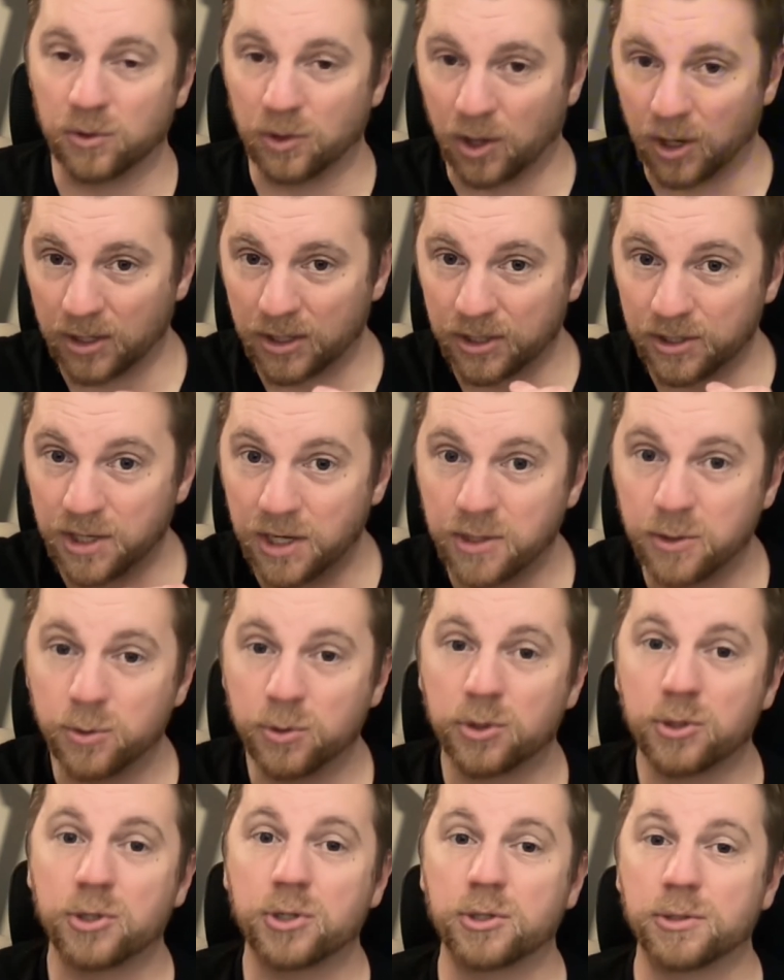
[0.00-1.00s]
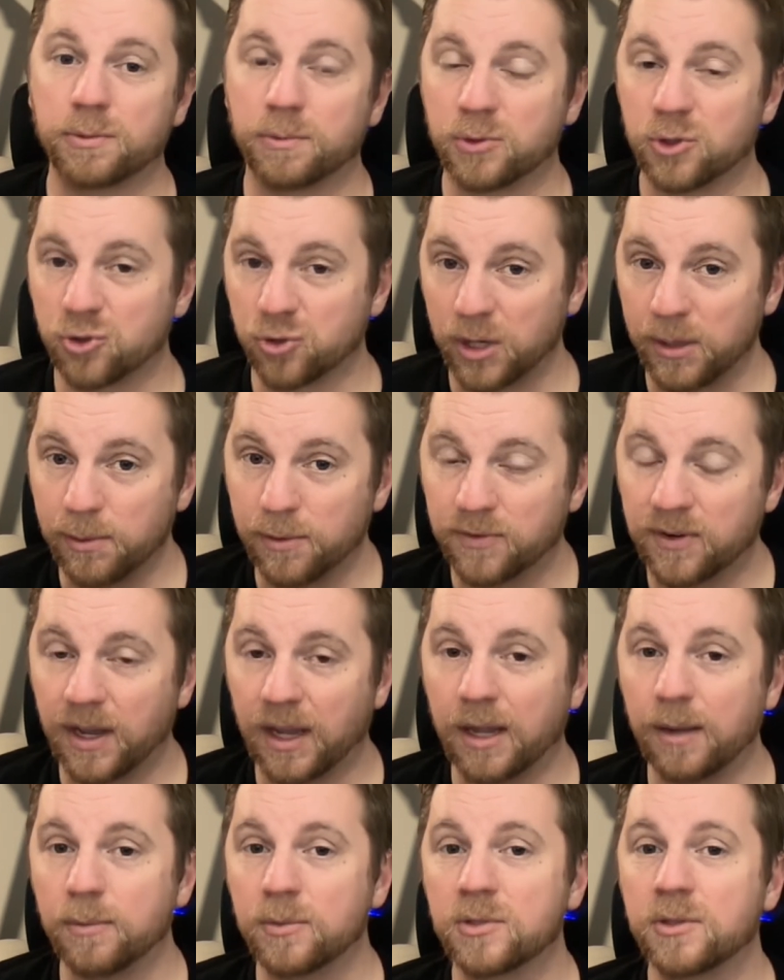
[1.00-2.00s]
long continuous stream of
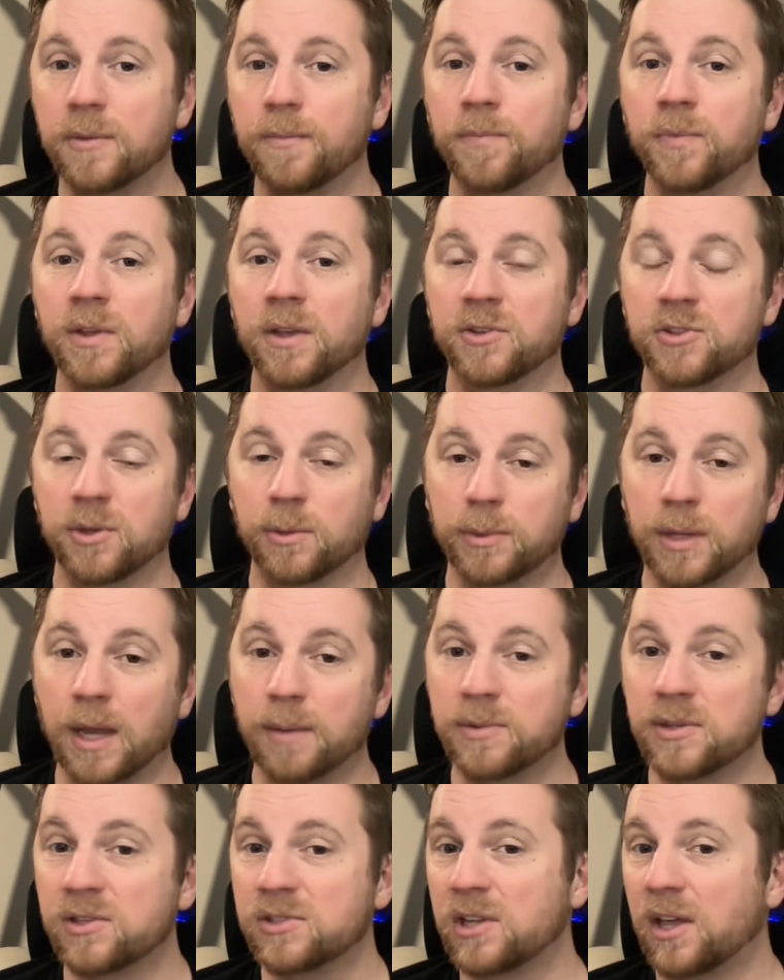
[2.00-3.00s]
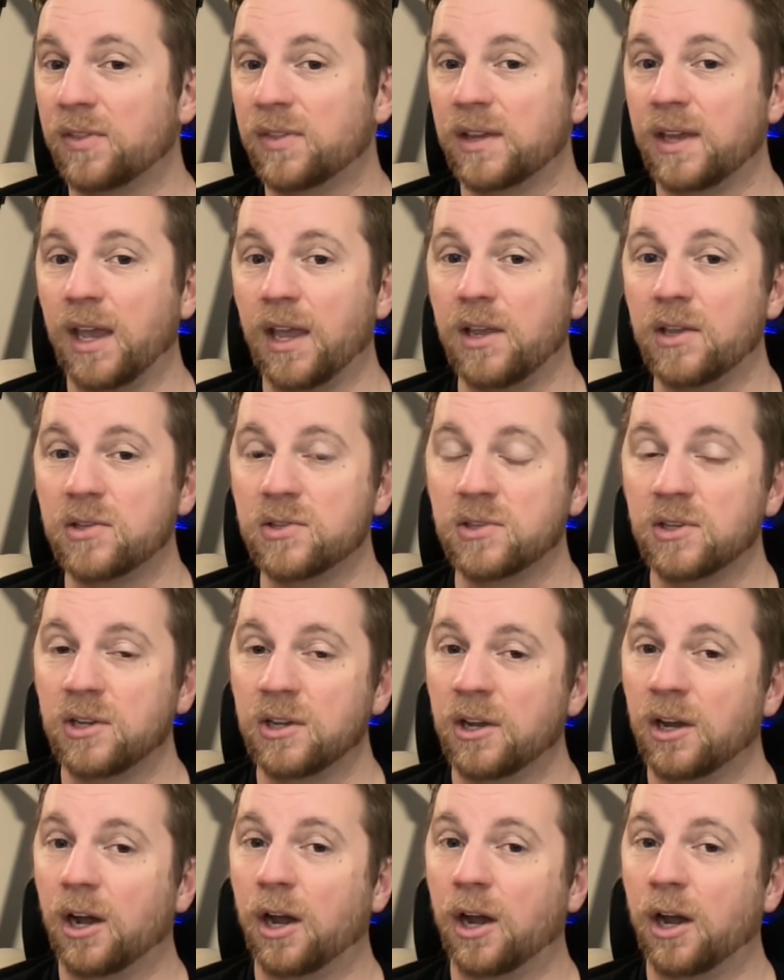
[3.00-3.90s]
games, sometimes that's not the case.